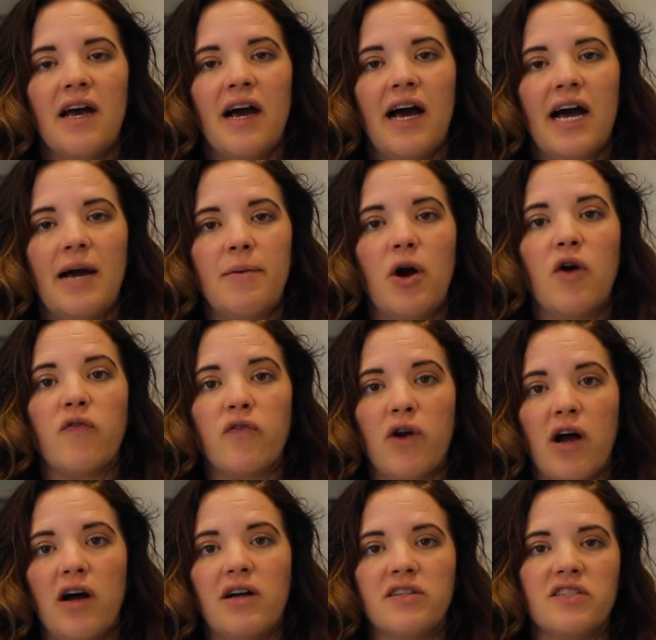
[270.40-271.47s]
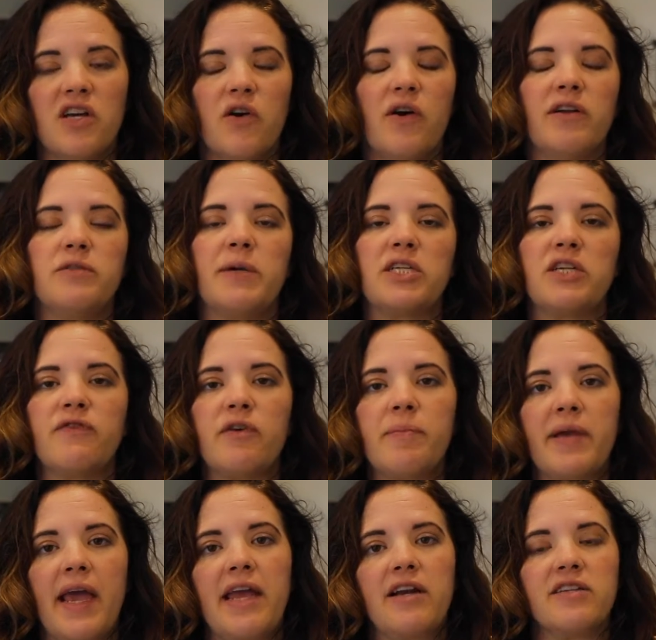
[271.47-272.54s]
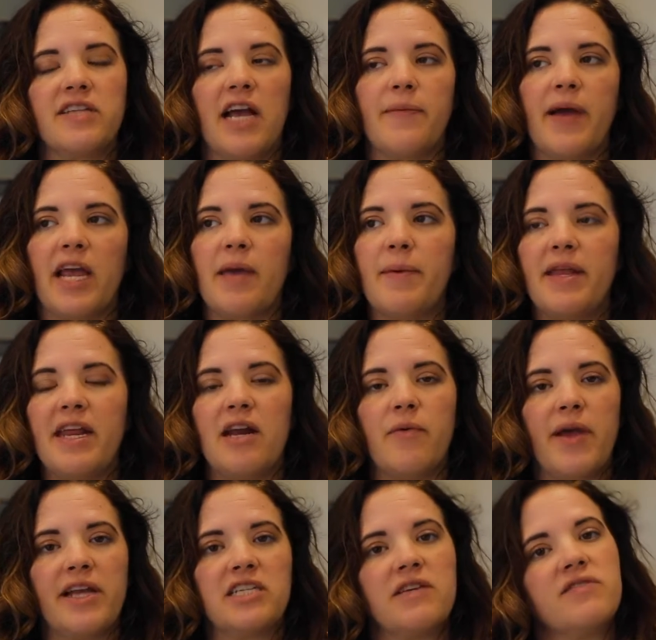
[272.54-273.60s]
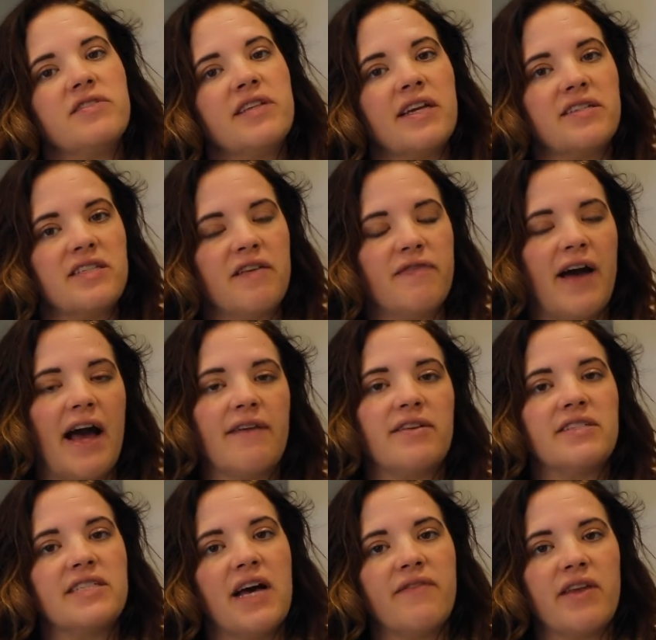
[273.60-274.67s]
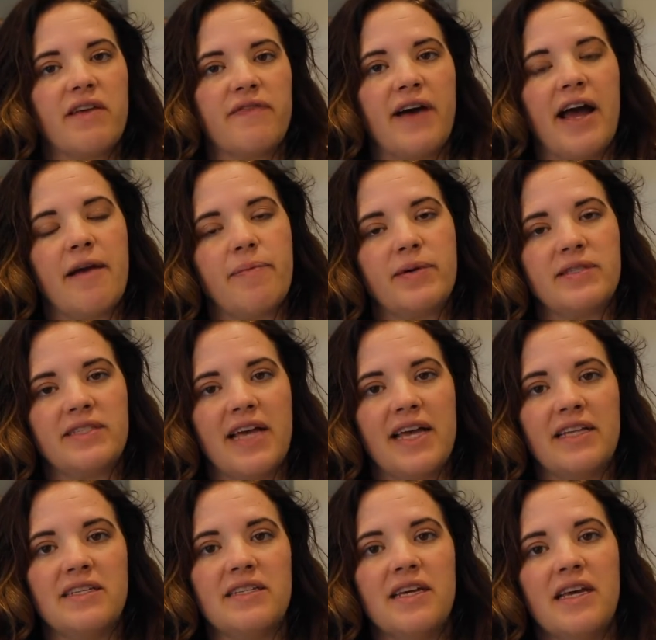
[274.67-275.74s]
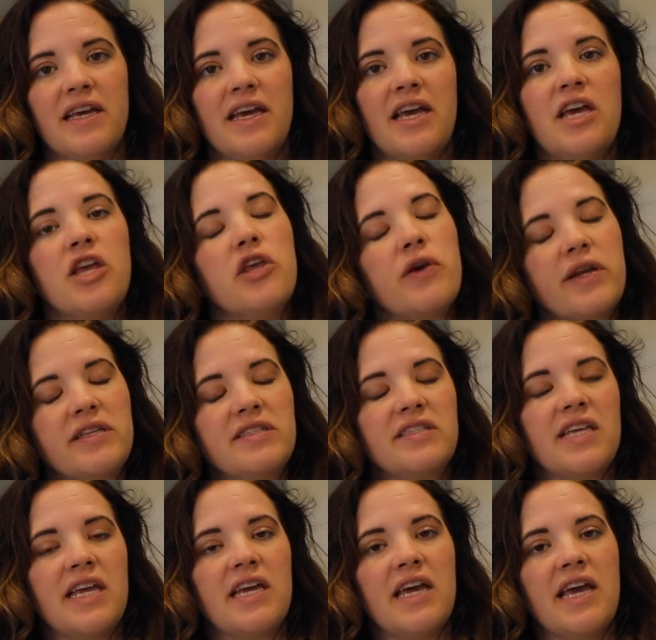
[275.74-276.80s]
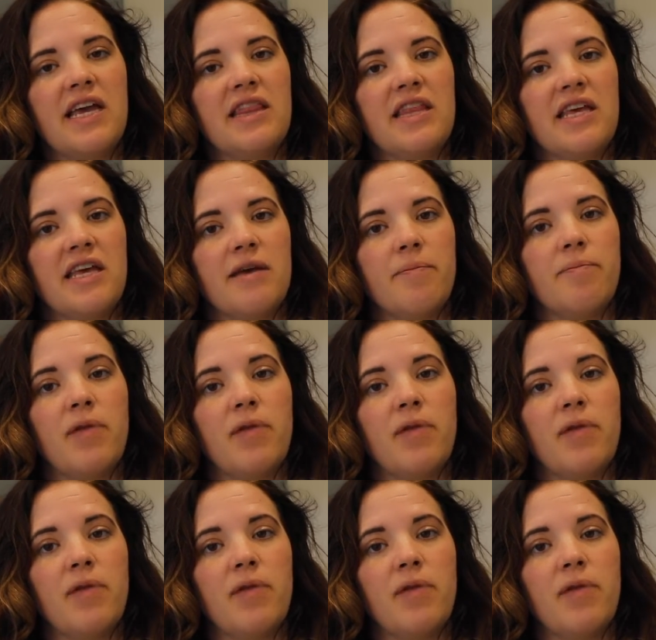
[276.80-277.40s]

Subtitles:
overall. So especially for beginners, I recommend in a range of 65 to 75%. You can see in the